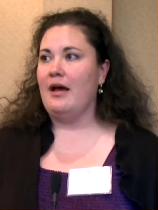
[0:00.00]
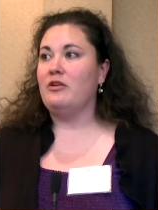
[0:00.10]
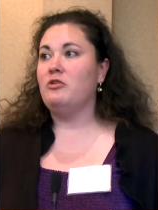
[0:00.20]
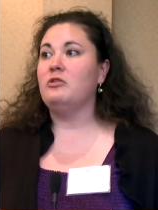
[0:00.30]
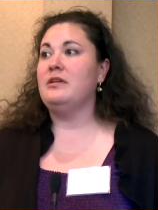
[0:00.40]

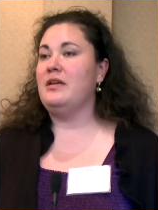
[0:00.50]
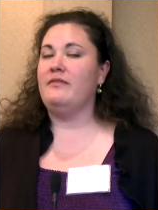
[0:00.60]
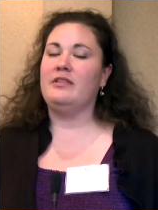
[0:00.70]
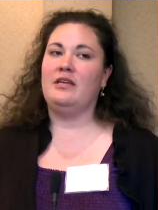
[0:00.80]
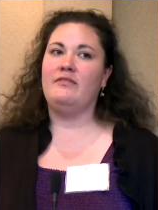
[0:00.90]
I couldn't
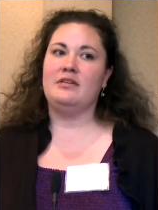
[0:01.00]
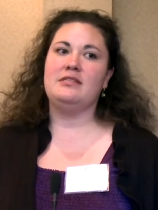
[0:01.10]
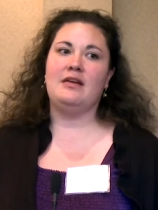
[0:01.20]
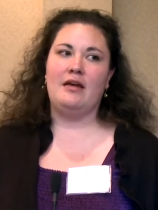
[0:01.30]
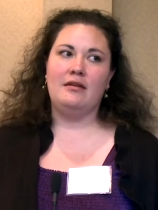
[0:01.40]
even leave
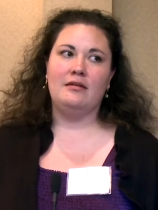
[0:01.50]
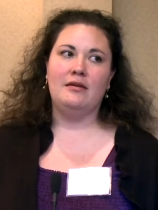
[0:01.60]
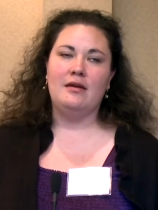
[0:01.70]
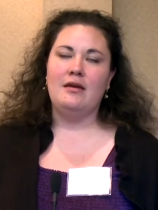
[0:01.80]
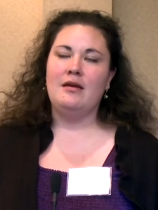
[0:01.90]
his side.
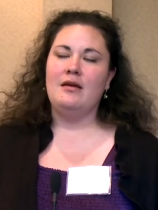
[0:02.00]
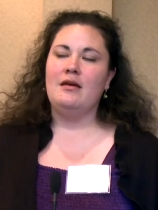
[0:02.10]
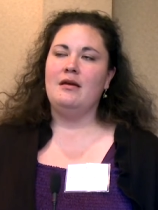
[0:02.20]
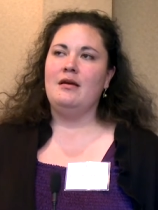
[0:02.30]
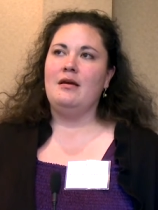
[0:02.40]

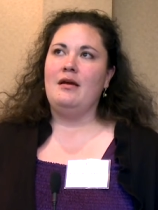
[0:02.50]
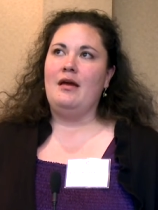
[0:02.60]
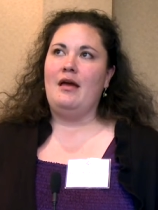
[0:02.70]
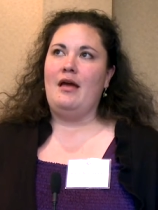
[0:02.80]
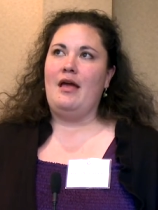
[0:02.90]

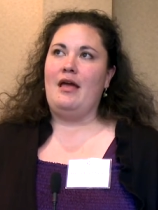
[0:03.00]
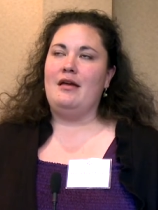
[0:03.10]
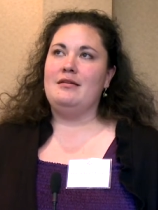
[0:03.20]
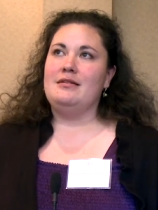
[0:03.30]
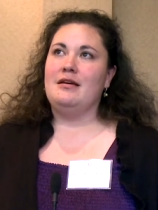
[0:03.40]

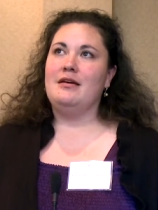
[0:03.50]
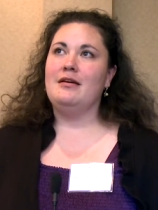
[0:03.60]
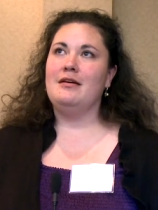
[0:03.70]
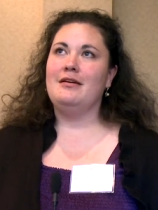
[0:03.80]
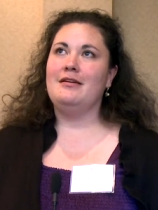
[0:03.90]
And
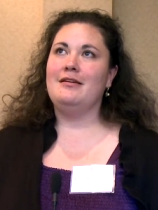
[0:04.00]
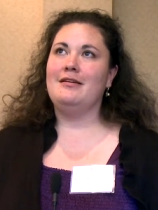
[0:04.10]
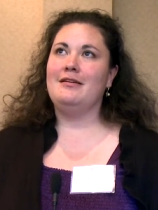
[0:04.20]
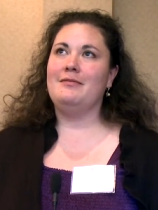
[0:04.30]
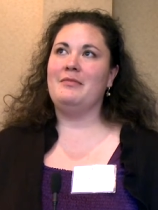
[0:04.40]

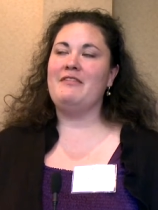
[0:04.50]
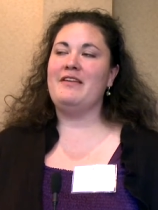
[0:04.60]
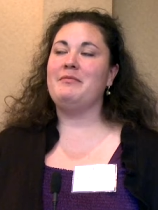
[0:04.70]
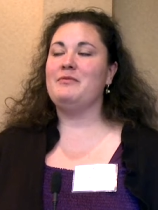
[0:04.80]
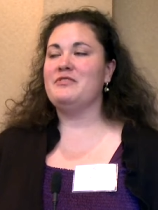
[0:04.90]
my
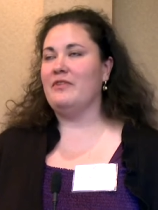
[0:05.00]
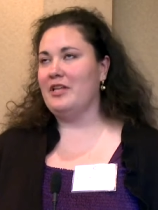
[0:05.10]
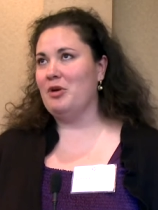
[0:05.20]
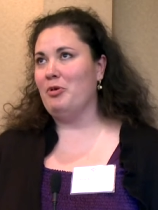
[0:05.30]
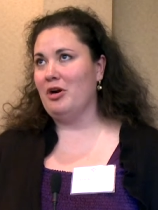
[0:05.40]
family was
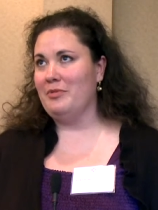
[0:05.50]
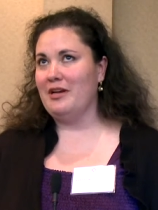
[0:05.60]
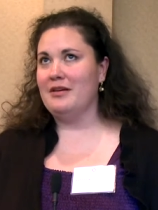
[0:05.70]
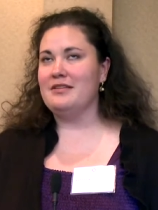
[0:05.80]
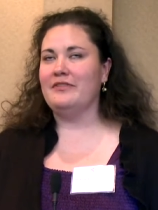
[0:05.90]
falling apart
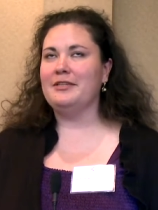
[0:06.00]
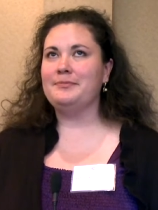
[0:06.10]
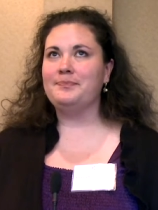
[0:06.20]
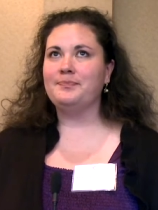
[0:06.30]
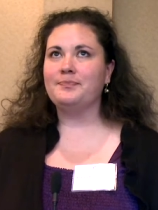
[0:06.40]
because of it.